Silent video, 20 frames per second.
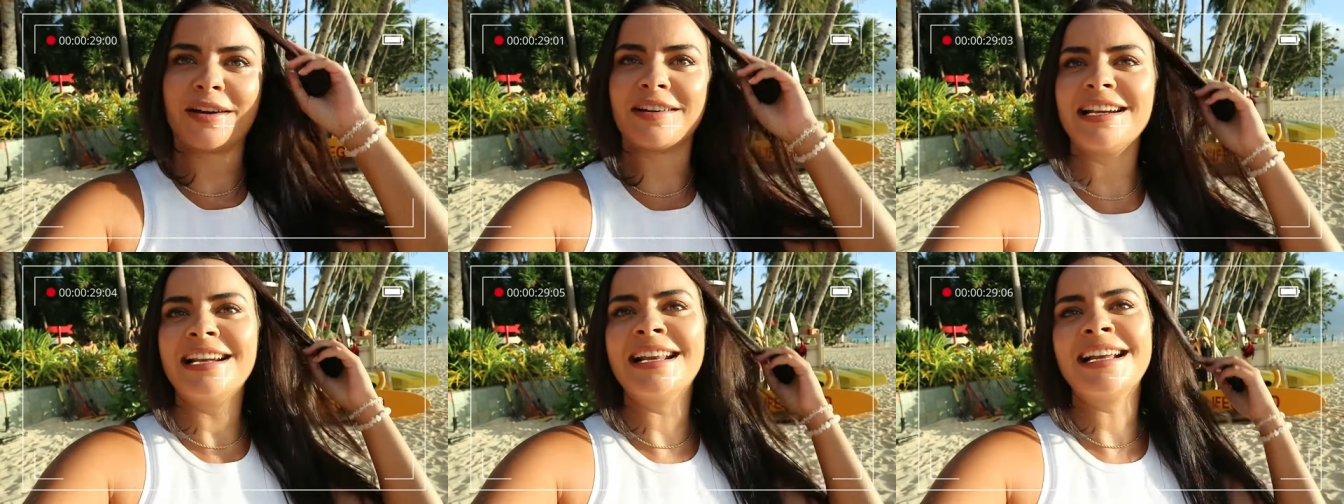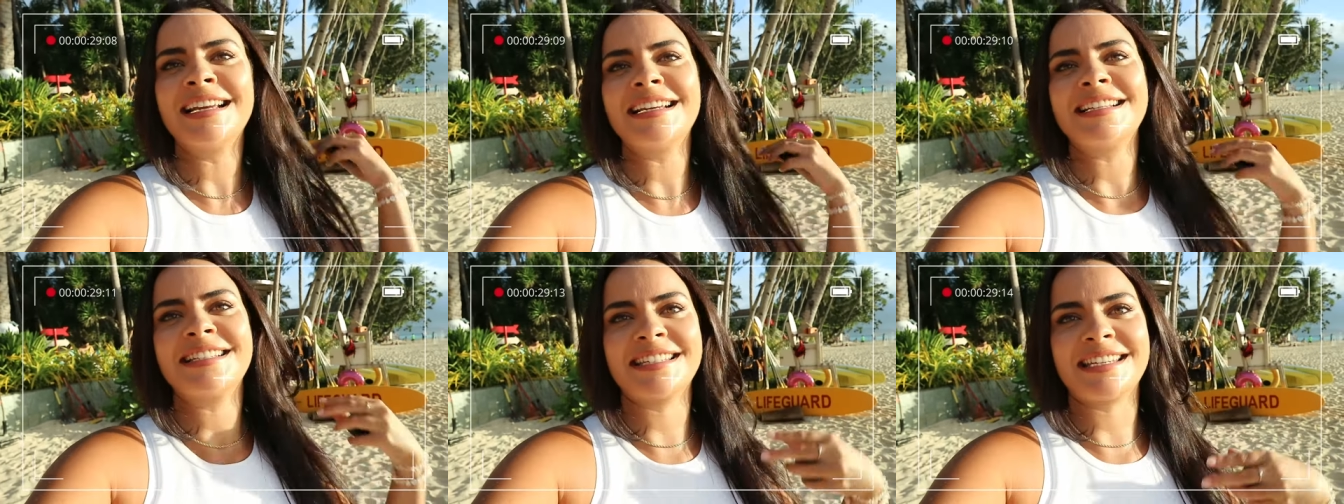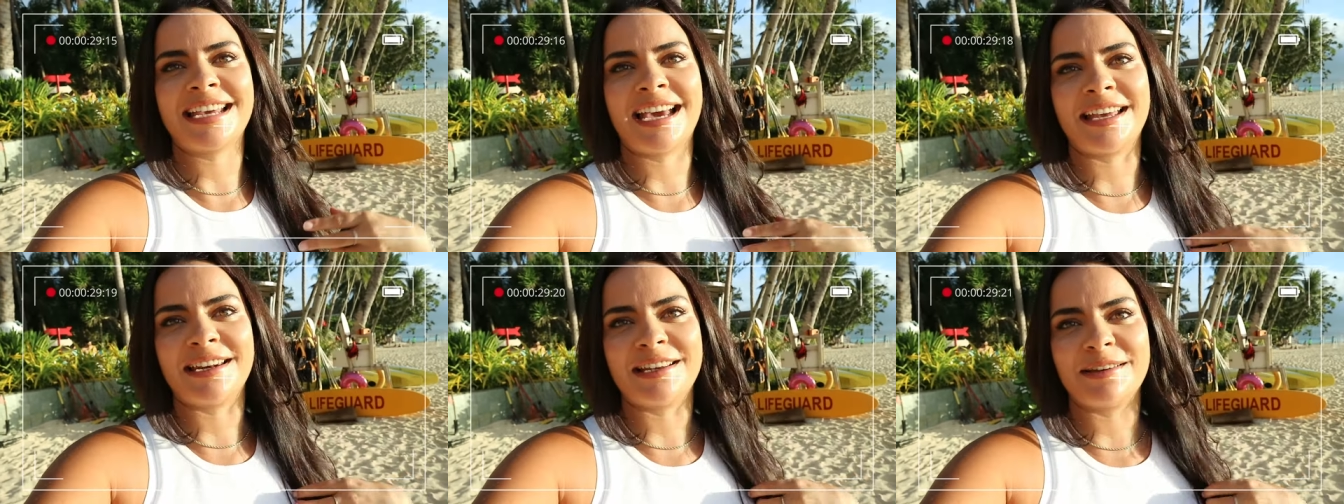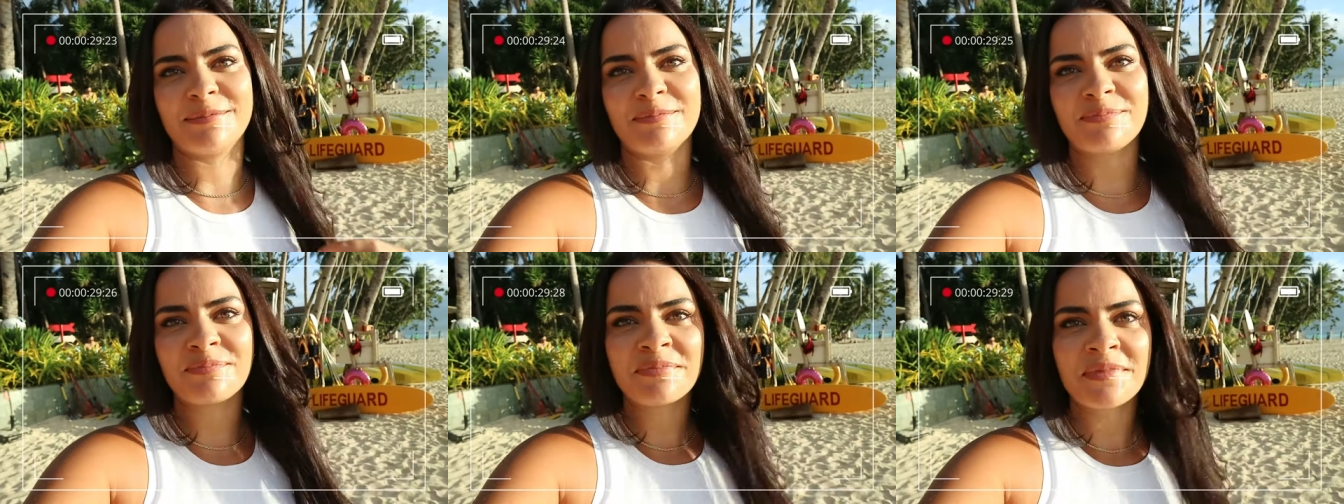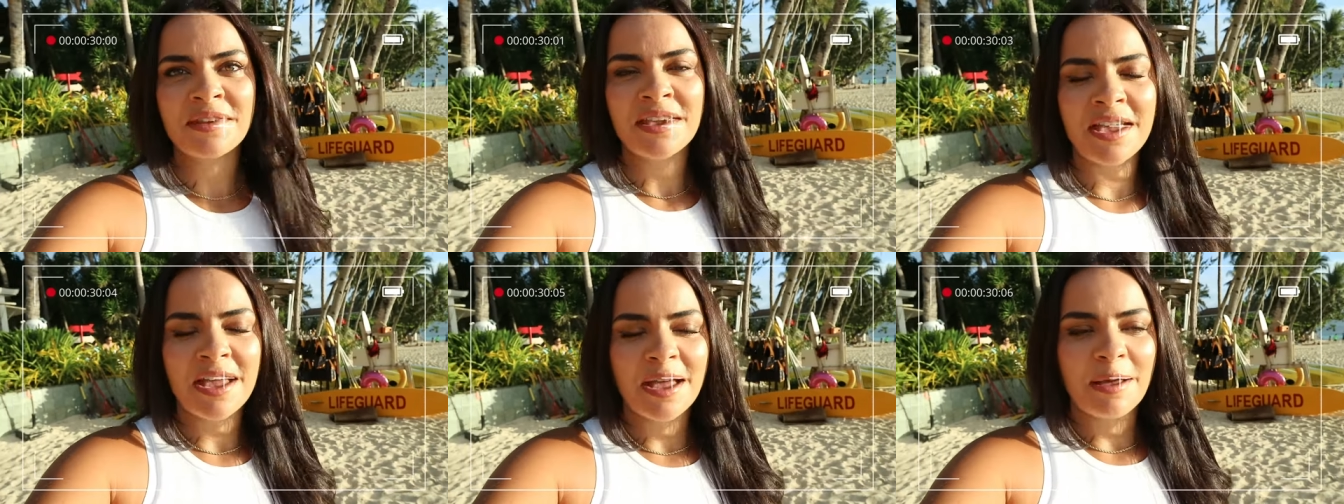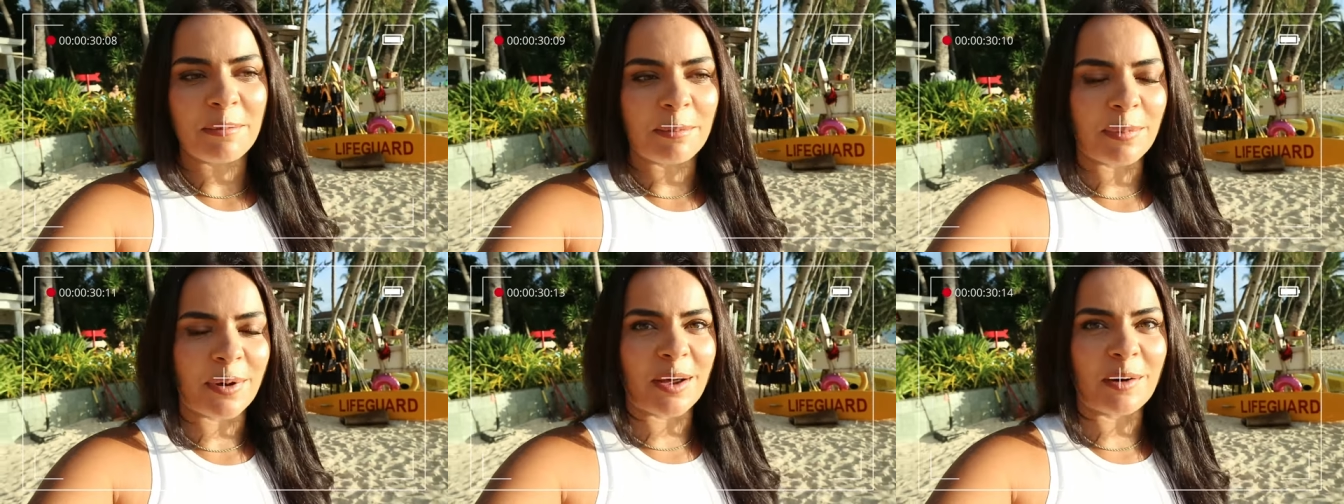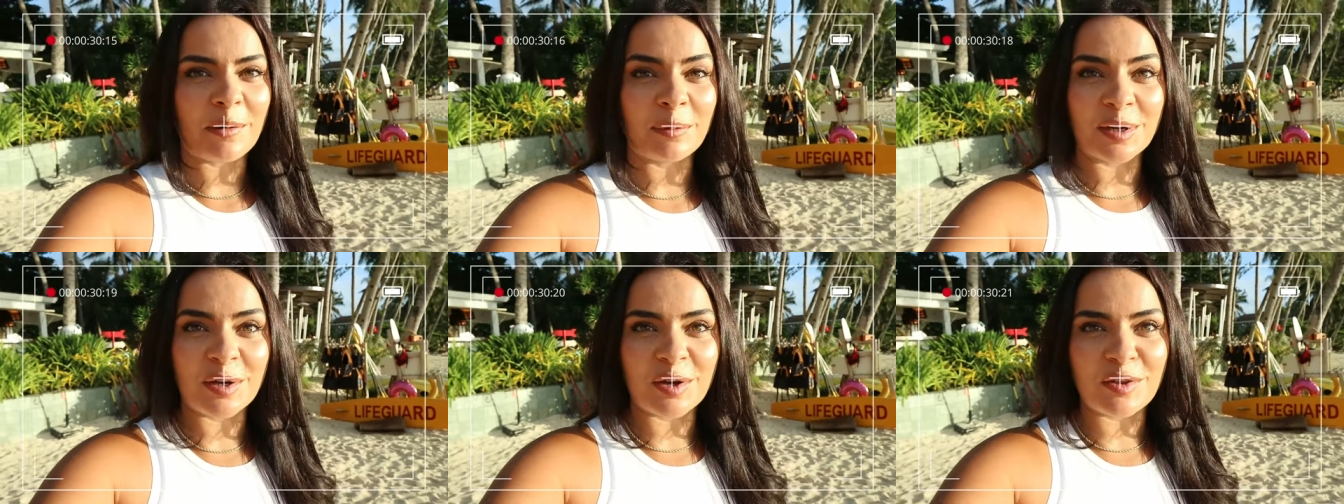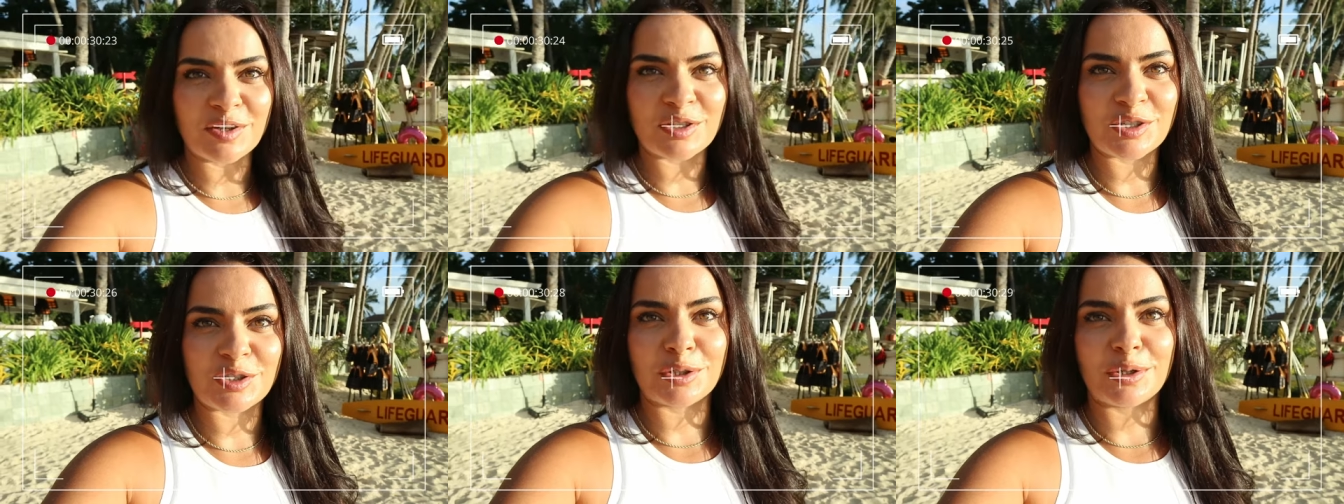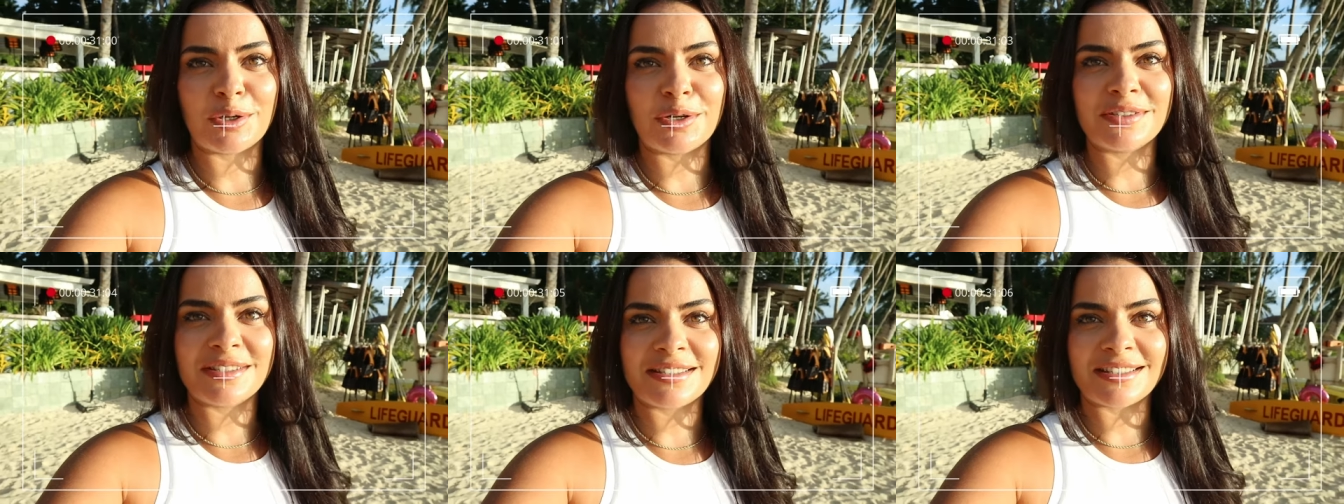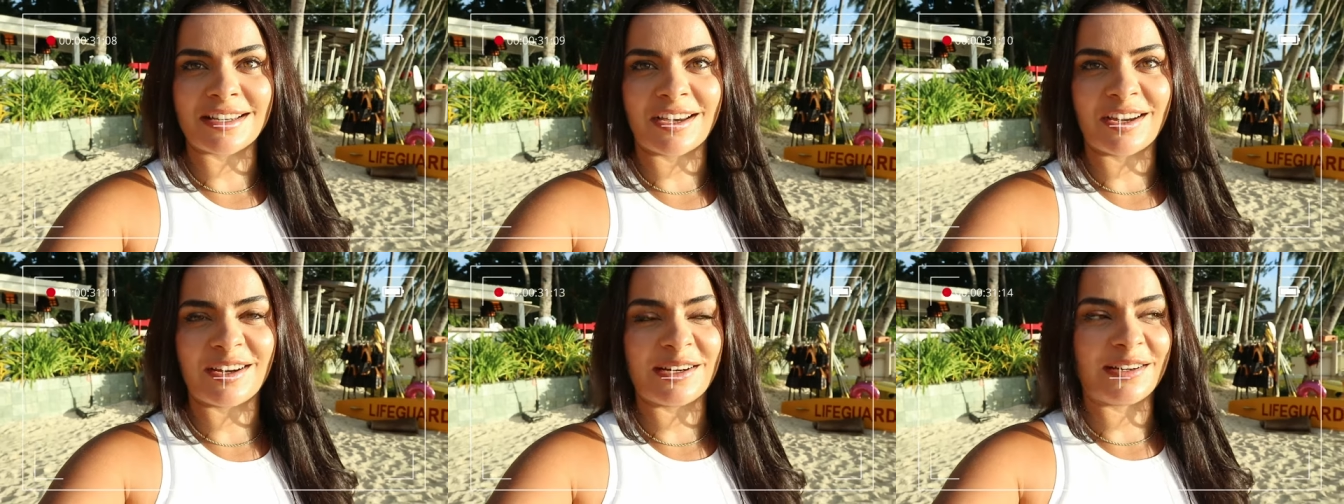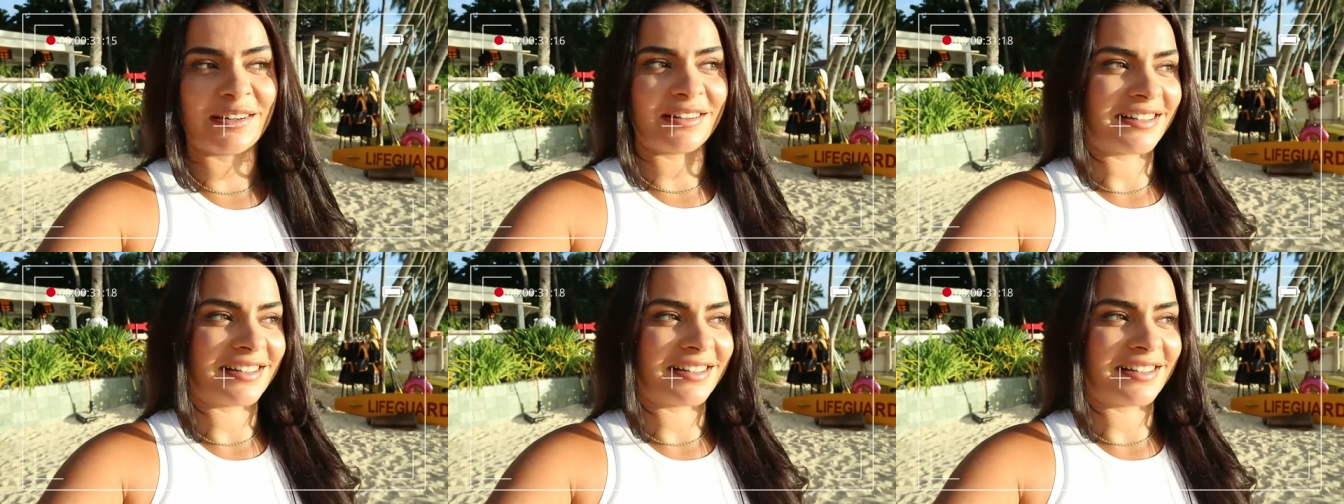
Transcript: apparently to Tanim. But we got the shot, so